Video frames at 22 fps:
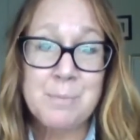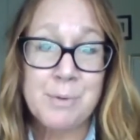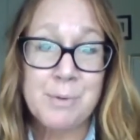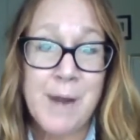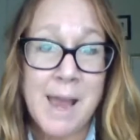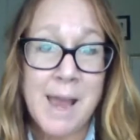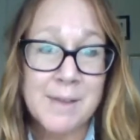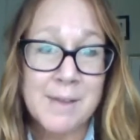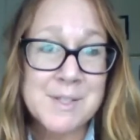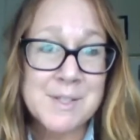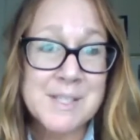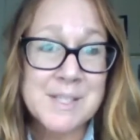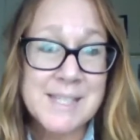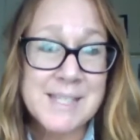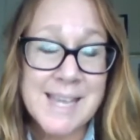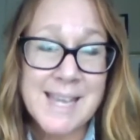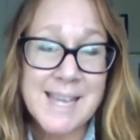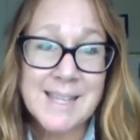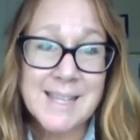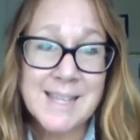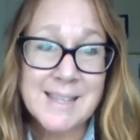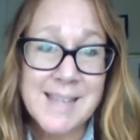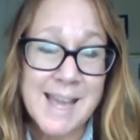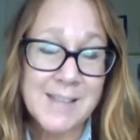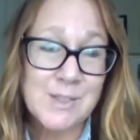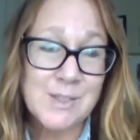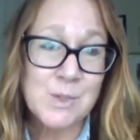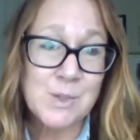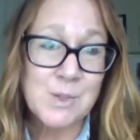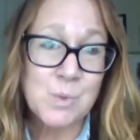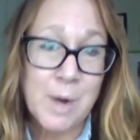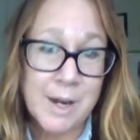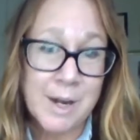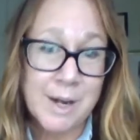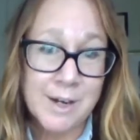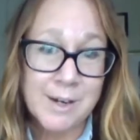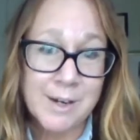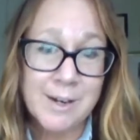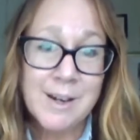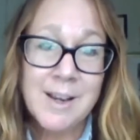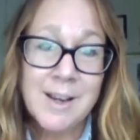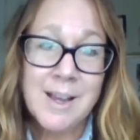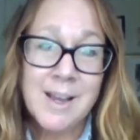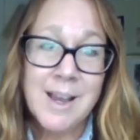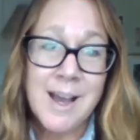Proud to say that that's where